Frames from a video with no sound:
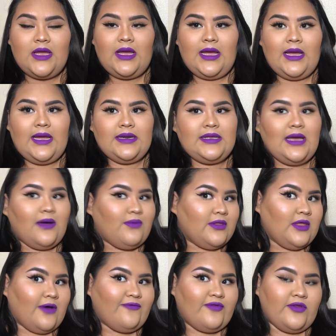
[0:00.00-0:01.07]
And yeah,
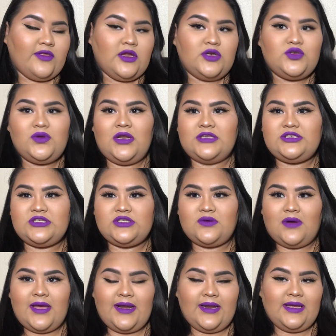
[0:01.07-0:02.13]
without further ado, let's just
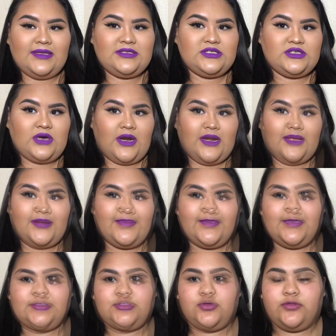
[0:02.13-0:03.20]
go ahead and get started. Okay
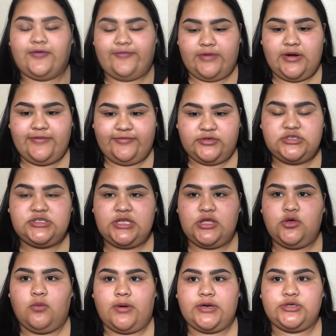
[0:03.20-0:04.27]
guys, so the very first thing
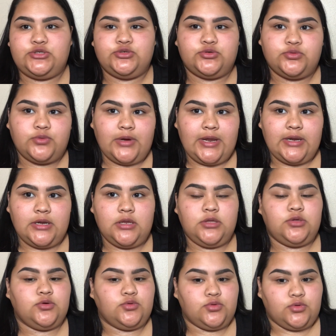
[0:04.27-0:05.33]
you want to do when
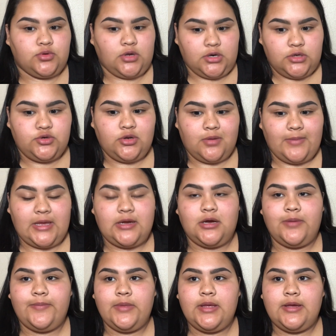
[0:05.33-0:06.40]
you're gonna do your
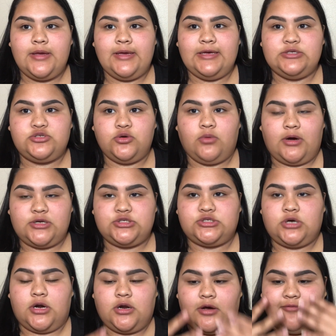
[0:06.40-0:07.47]
makeup is you want to
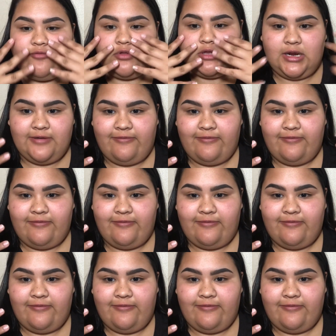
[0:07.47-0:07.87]
start off with